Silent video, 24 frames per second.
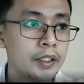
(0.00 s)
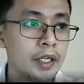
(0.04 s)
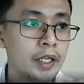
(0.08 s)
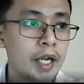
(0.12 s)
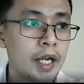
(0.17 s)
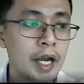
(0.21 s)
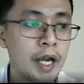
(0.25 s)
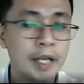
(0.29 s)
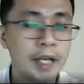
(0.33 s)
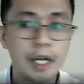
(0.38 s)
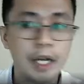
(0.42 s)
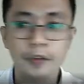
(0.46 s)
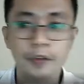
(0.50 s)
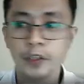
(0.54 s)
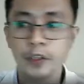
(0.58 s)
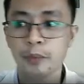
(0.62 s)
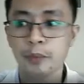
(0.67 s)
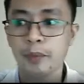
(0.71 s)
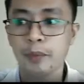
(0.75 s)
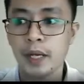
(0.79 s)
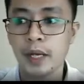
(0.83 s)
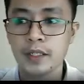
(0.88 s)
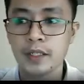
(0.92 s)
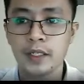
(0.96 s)
And after
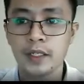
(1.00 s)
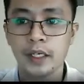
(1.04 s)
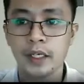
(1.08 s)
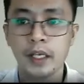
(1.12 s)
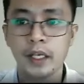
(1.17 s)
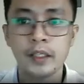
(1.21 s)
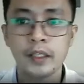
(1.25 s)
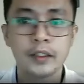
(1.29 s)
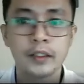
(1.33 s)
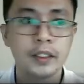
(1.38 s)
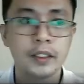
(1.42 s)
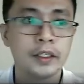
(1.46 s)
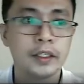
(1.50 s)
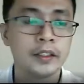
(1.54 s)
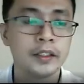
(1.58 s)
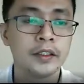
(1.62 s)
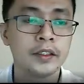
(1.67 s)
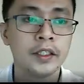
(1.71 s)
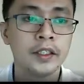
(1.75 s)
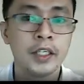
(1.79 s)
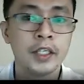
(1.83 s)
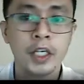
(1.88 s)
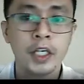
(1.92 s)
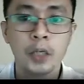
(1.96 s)
pressing enter,
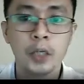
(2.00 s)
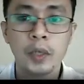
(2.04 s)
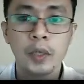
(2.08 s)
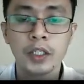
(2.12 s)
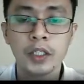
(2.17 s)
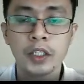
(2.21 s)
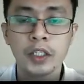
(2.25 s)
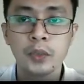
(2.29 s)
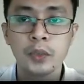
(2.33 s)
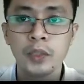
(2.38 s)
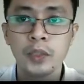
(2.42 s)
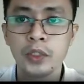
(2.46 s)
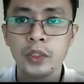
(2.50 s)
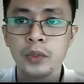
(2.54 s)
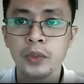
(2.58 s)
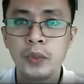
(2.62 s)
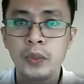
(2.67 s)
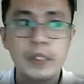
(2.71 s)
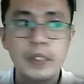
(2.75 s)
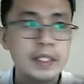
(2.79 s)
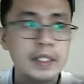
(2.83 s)
what it will do is